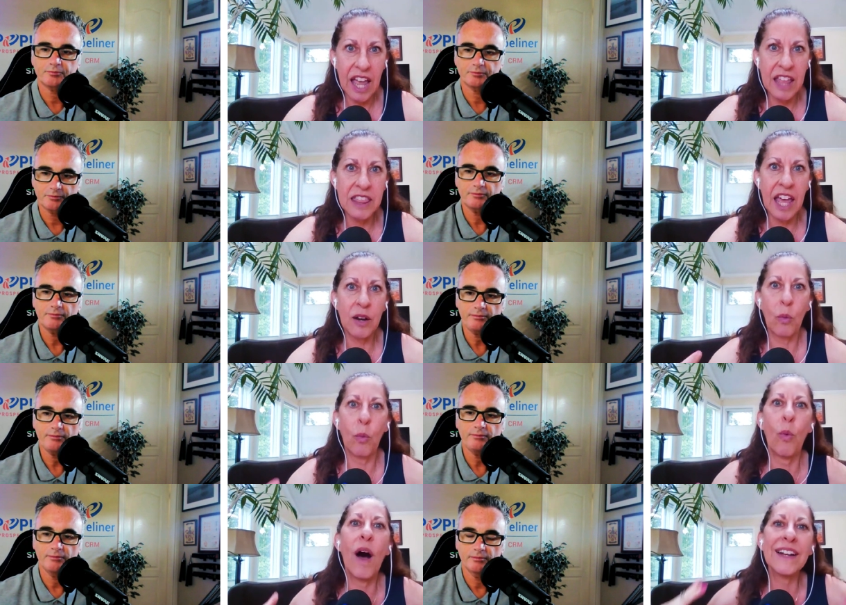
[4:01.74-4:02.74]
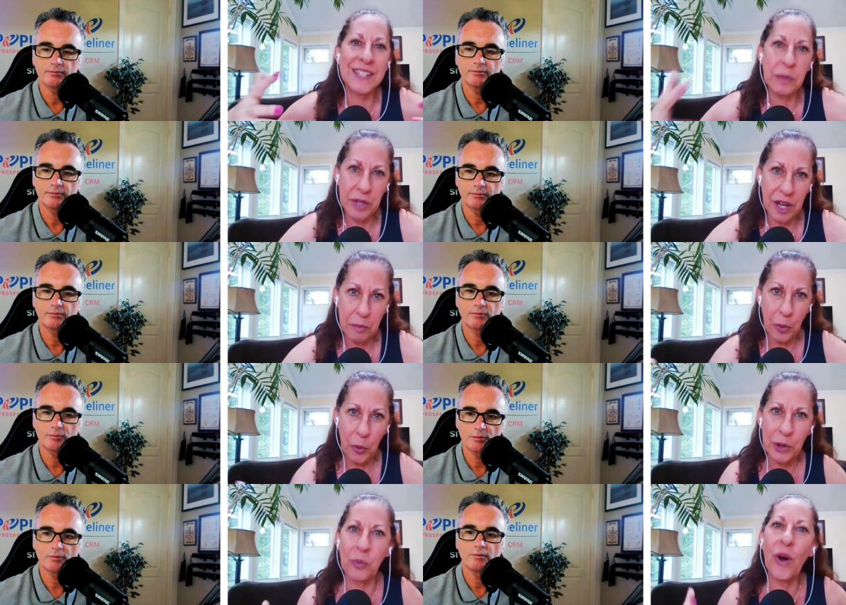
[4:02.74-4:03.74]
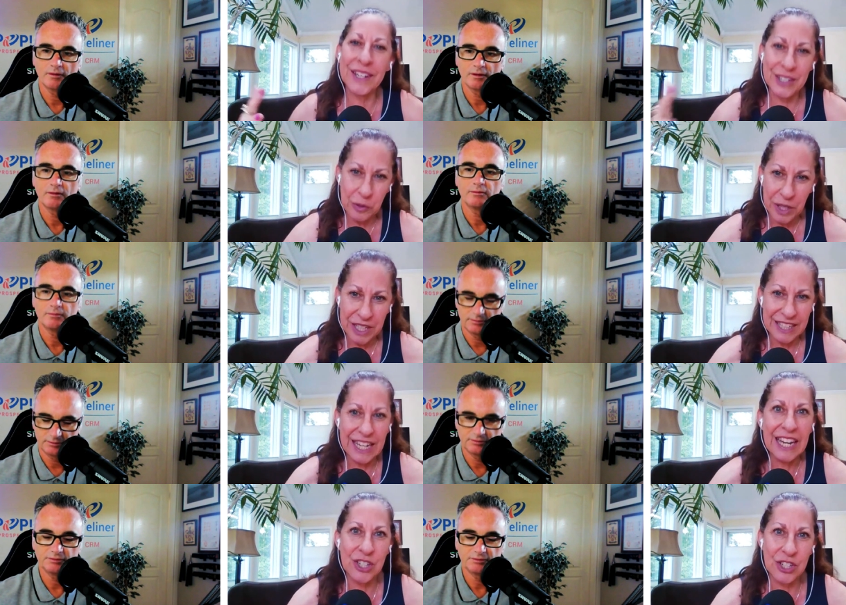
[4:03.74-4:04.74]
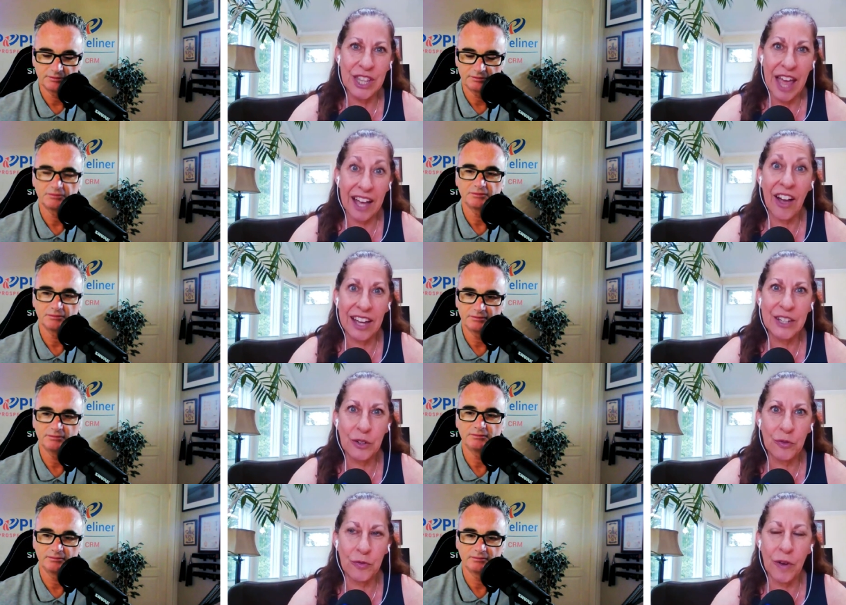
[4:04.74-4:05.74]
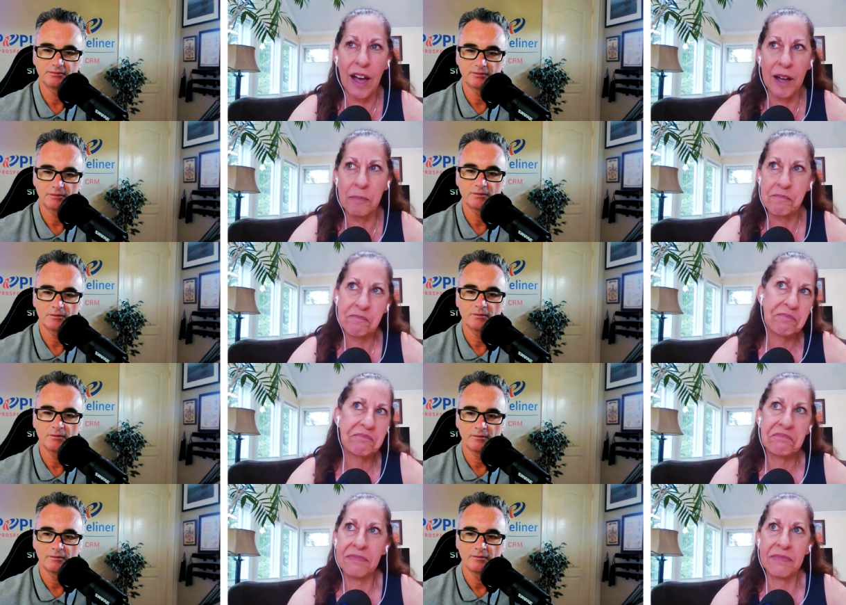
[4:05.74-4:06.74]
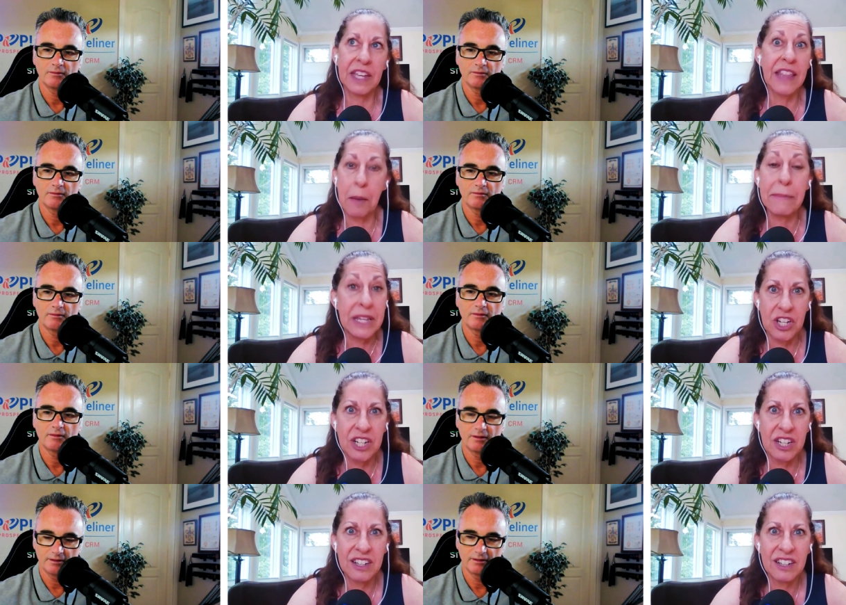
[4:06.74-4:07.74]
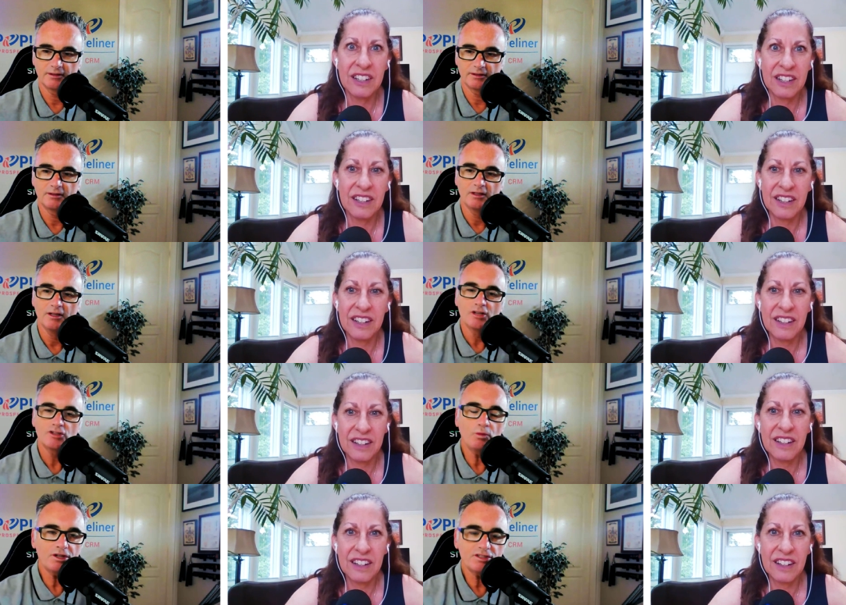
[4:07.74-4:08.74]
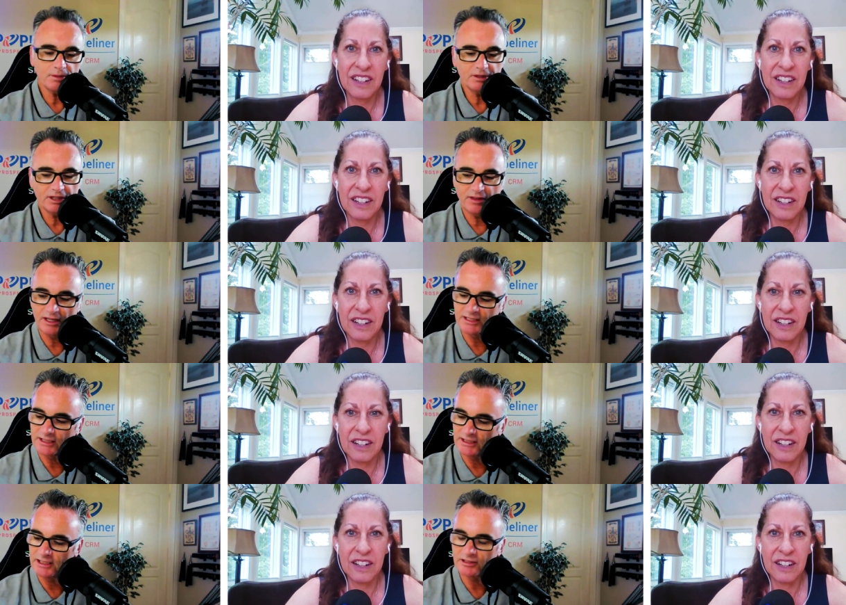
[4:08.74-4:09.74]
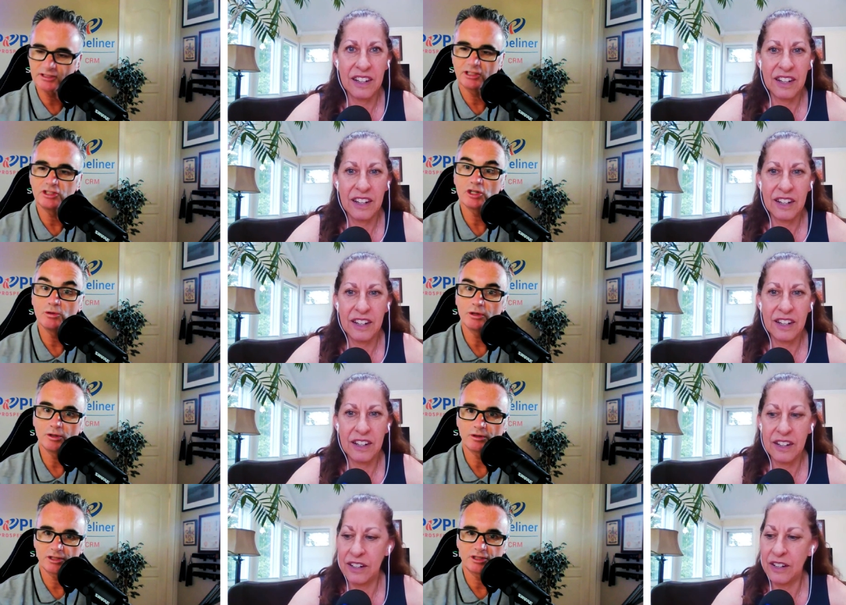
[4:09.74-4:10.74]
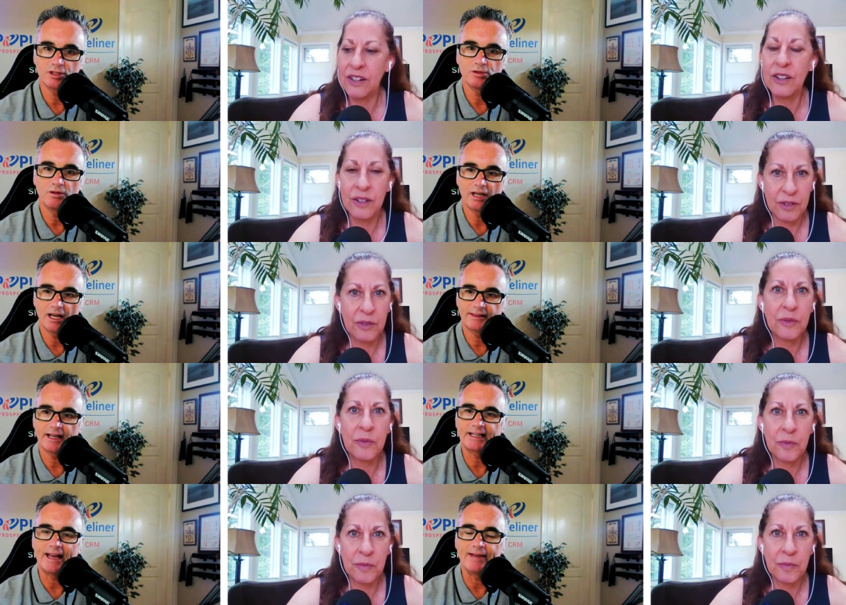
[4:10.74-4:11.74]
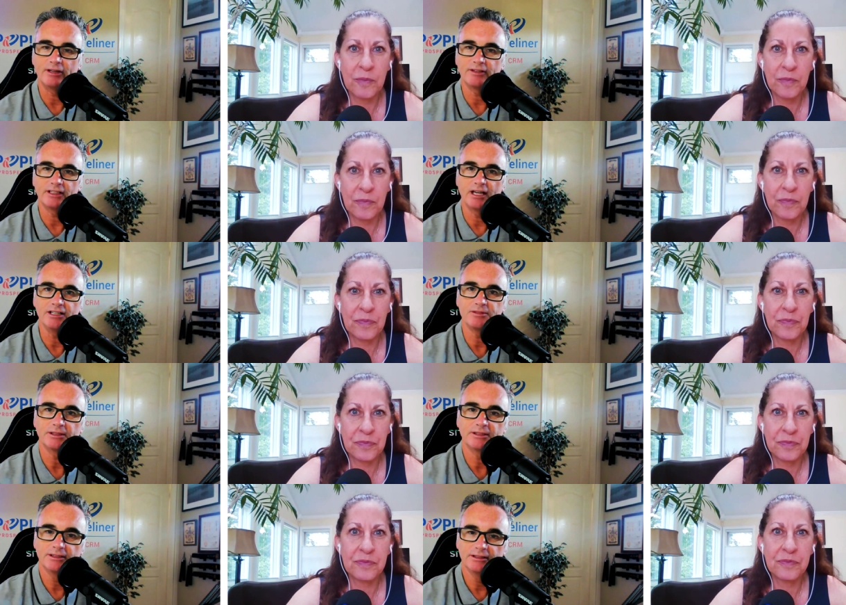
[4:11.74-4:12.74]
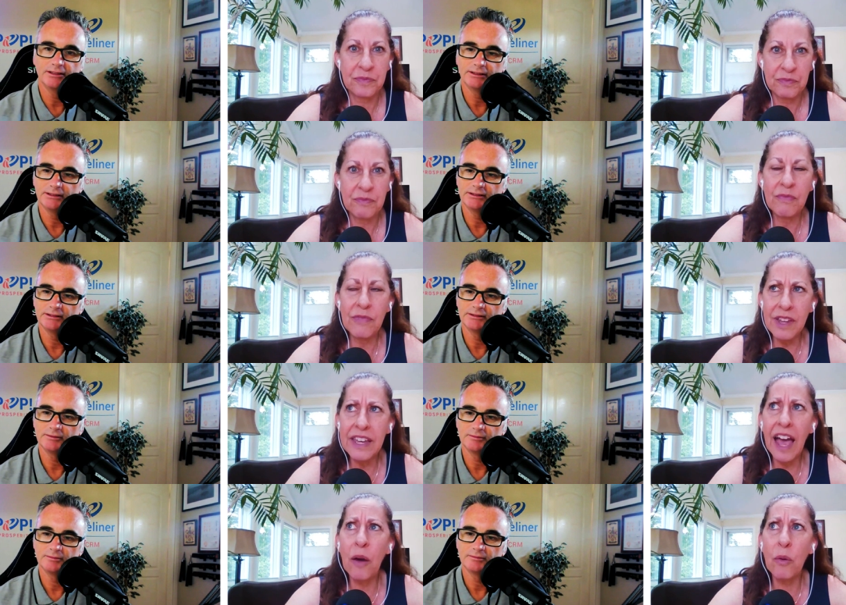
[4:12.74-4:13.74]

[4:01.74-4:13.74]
Speaker 1: and then want to be on board want to be engaged in that kind of um, in that mission
Speaker 2: yeah. so what are some of the things that leaders can do in order to get that level of engagement
Speaker 1: yeah